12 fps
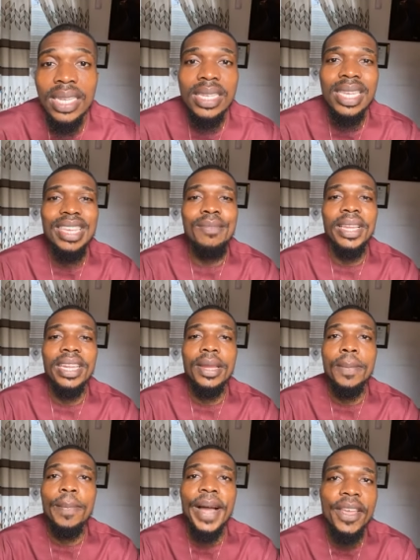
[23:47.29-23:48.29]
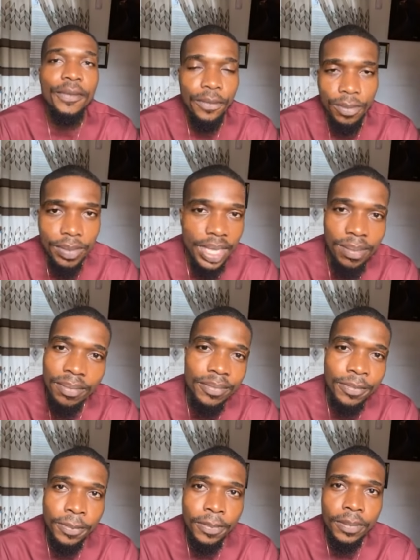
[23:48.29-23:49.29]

They immediately buy from them.